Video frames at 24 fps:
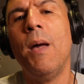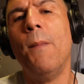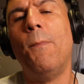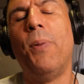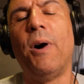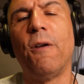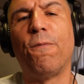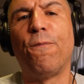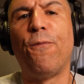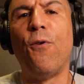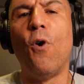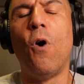
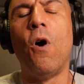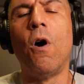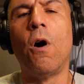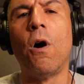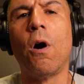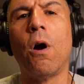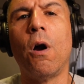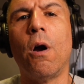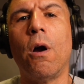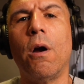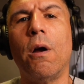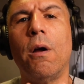But
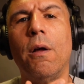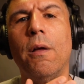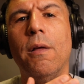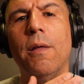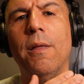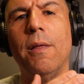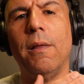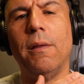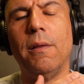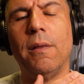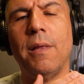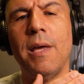for
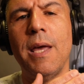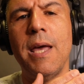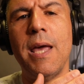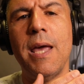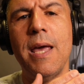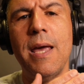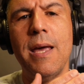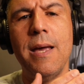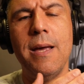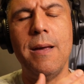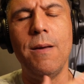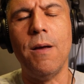
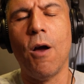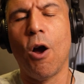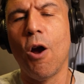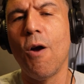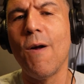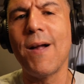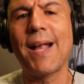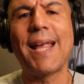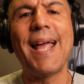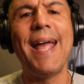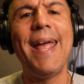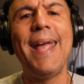the
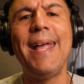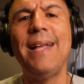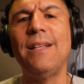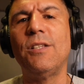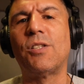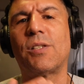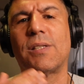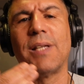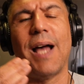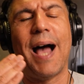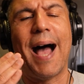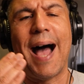
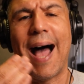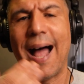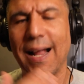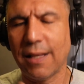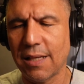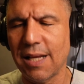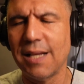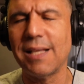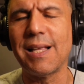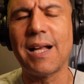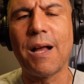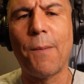Hurricanes,
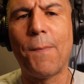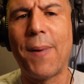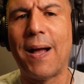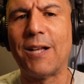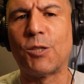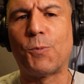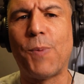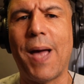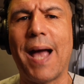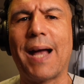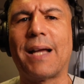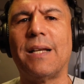I think they could
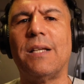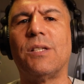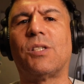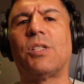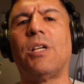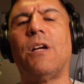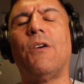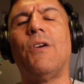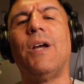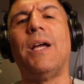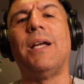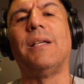bounce back in the
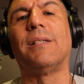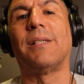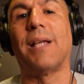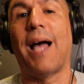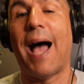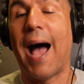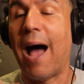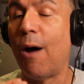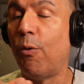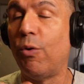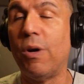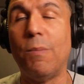
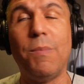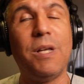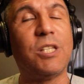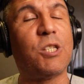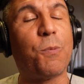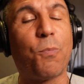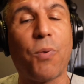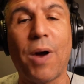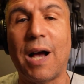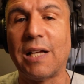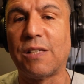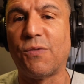series. I wouldn't be
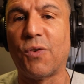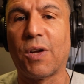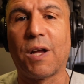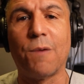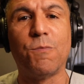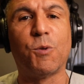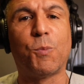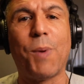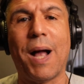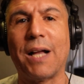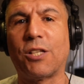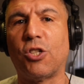surprised if it
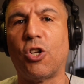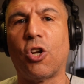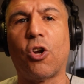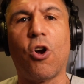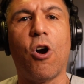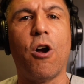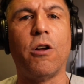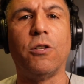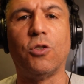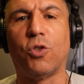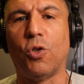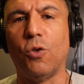comes back to the
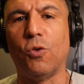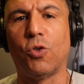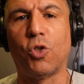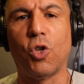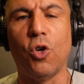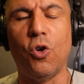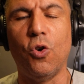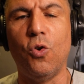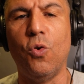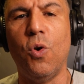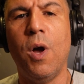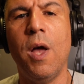Garden two
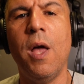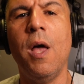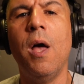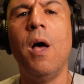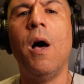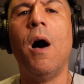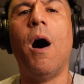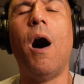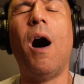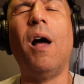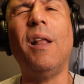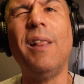two.
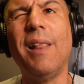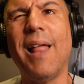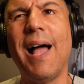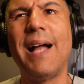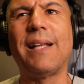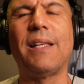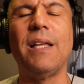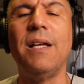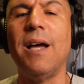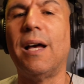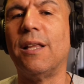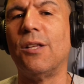
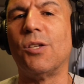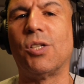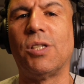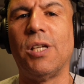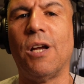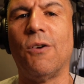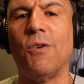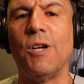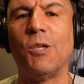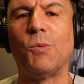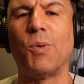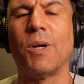Unlike the other
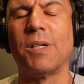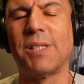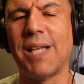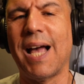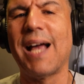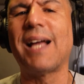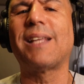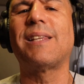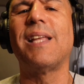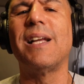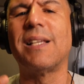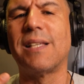series, because
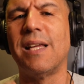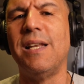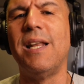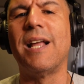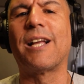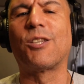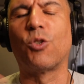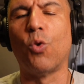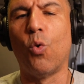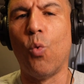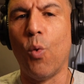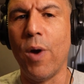I think the
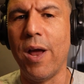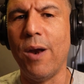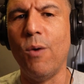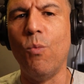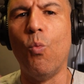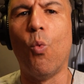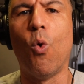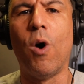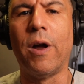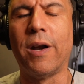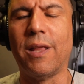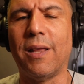Knicks will
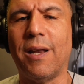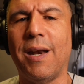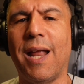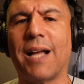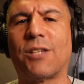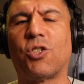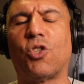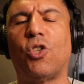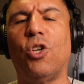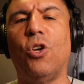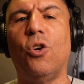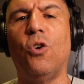win one of the
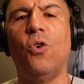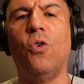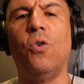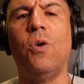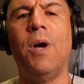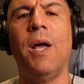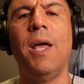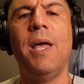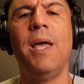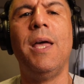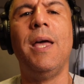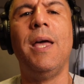next two